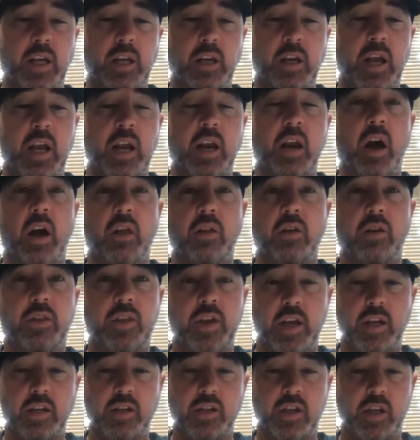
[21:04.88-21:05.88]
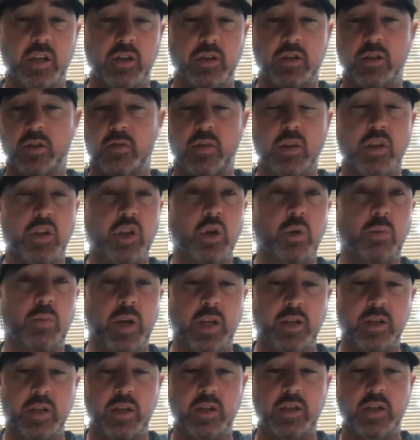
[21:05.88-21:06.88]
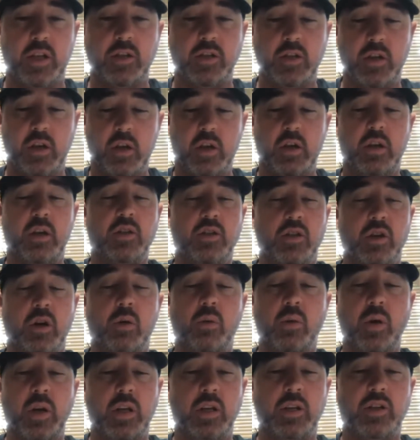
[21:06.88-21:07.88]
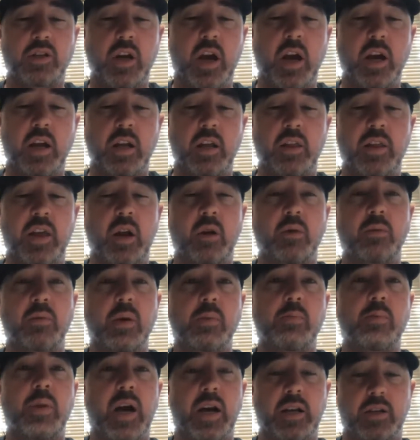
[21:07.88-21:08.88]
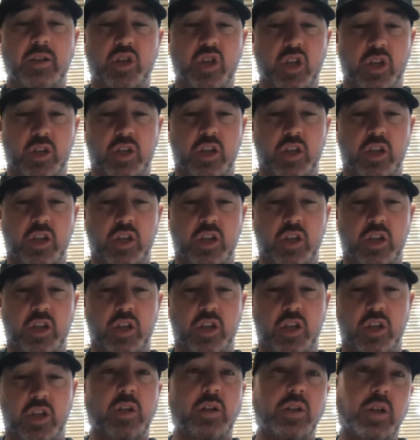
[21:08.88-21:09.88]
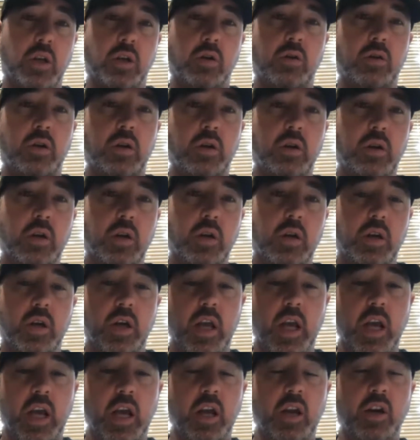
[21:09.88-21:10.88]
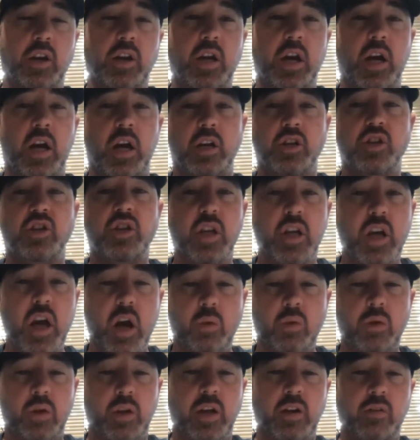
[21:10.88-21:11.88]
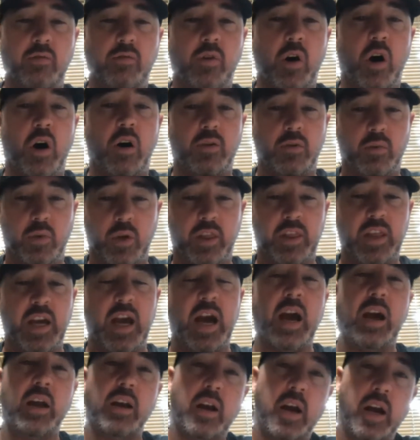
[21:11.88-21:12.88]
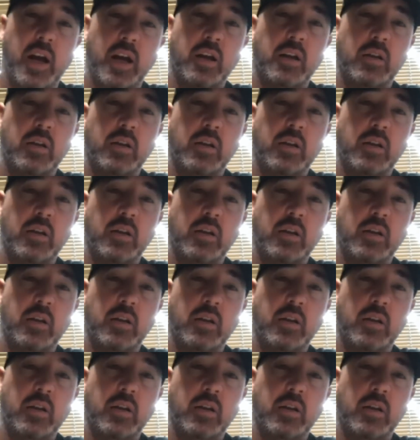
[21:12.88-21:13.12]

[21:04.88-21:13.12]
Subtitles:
and other things because of the two businesses. So we decided that it would be best just to split the two. And she got really involved with that. And I